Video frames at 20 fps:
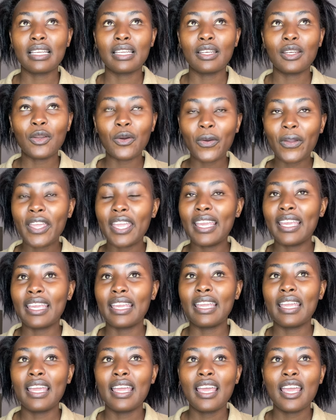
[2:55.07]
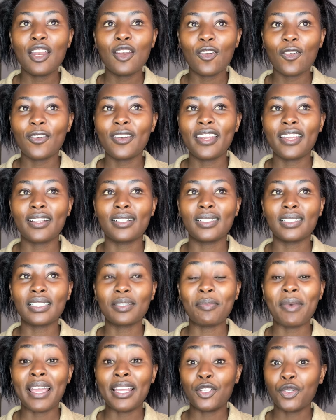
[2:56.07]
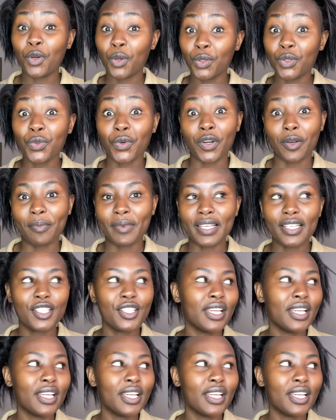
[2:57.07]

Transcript: No hair, no nails. My toes were a mess.